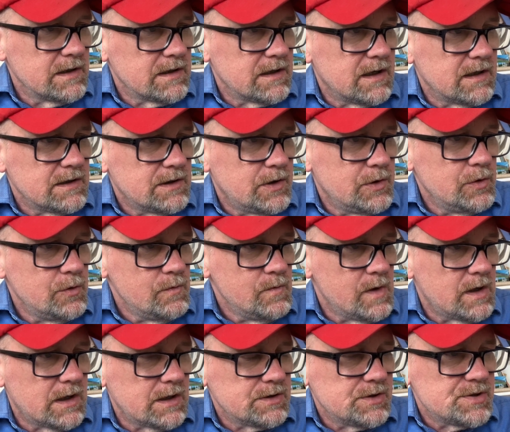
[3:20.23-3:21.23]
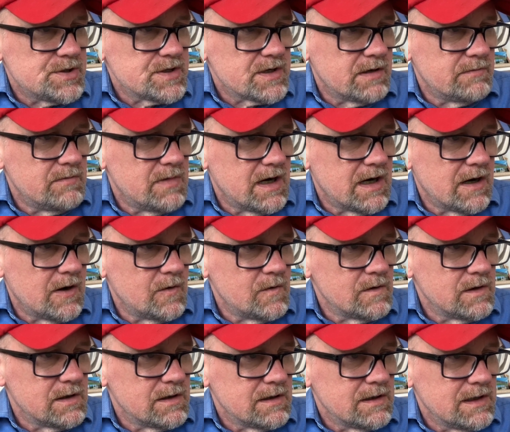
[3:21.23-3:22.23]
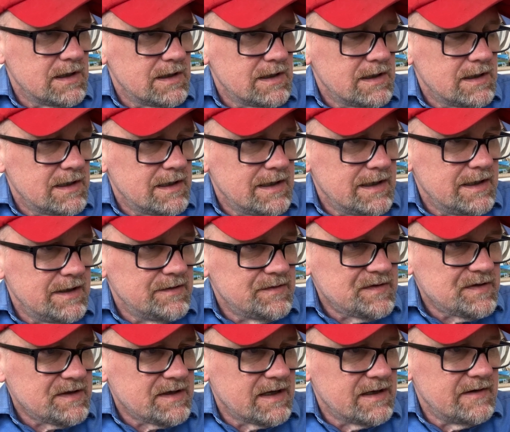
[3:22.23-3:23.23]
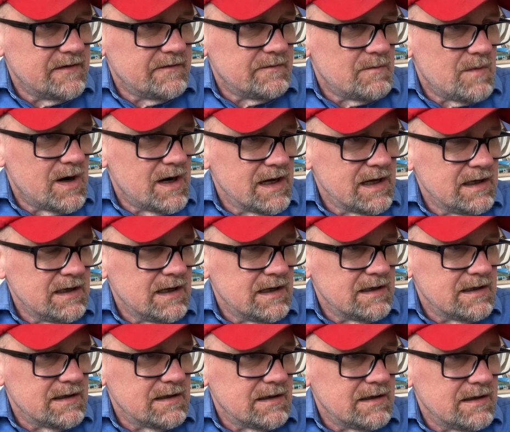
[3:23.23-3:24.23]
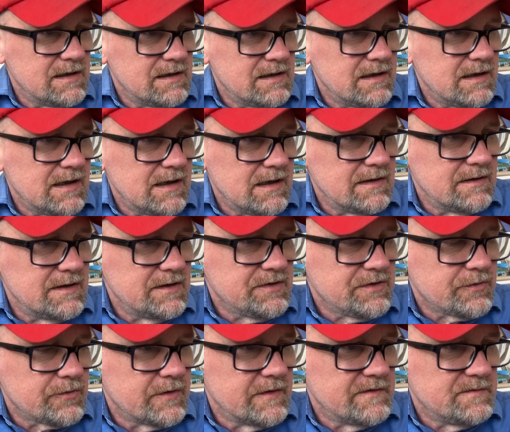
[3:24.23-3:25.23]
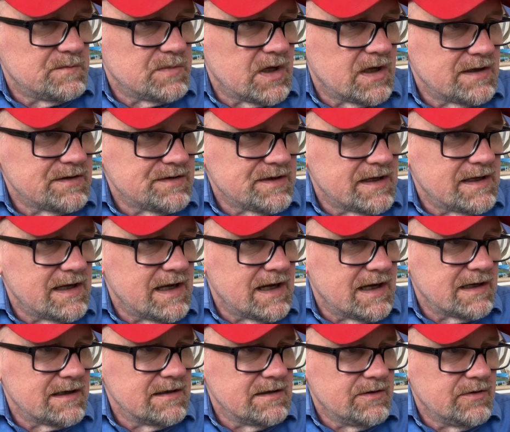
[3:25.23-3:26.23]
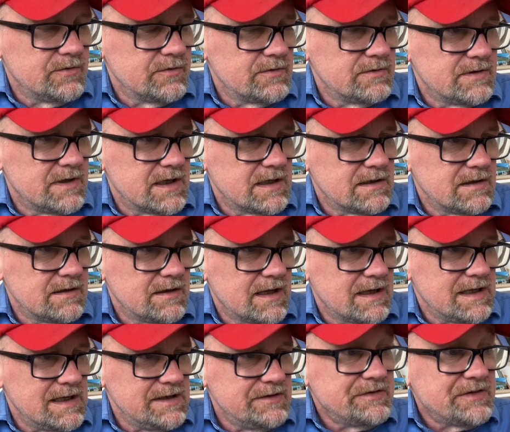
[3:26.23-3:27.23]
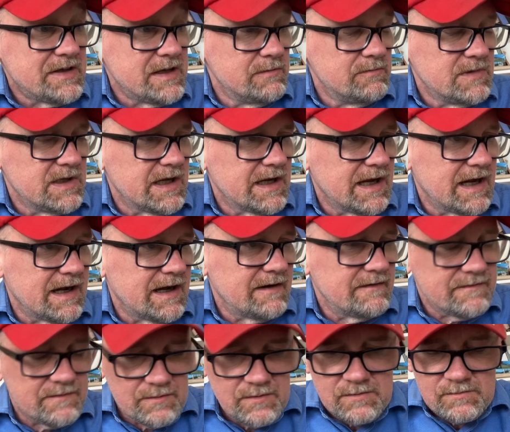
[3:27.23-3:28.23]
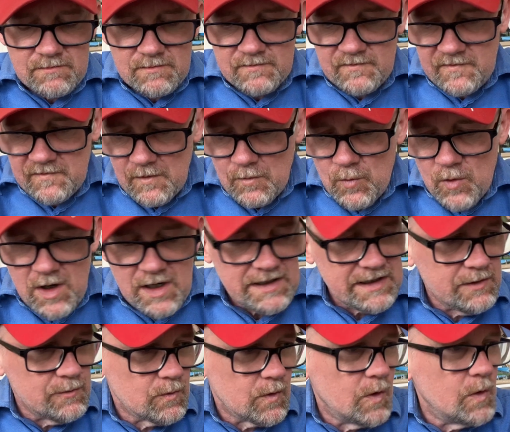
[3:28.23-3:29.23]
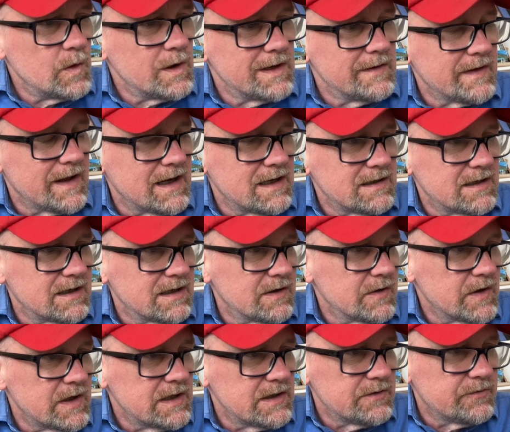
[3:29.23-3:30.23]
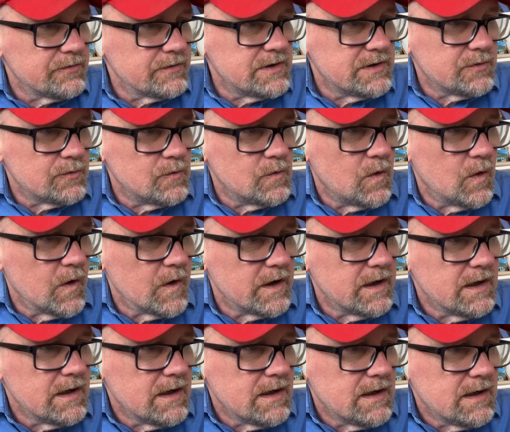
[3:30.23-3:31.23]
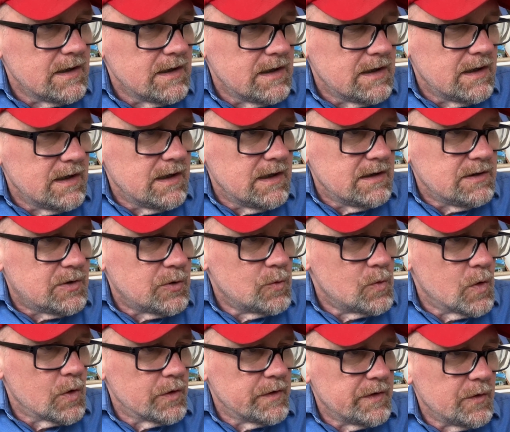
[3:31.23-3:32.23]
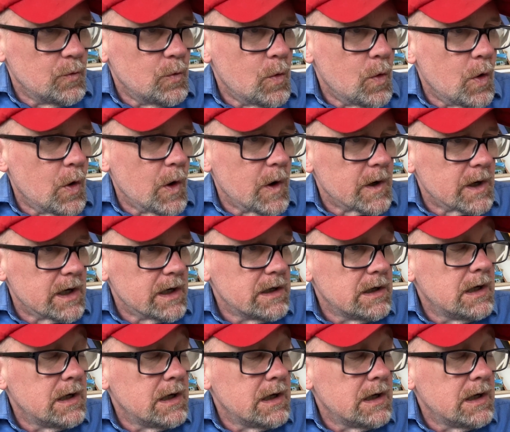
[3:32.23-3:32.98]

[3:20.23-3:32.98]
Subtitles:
not too much, about his state of mind and this sort of blasé attitude that he seemed to have from what he wrote in that diary entry toward the war.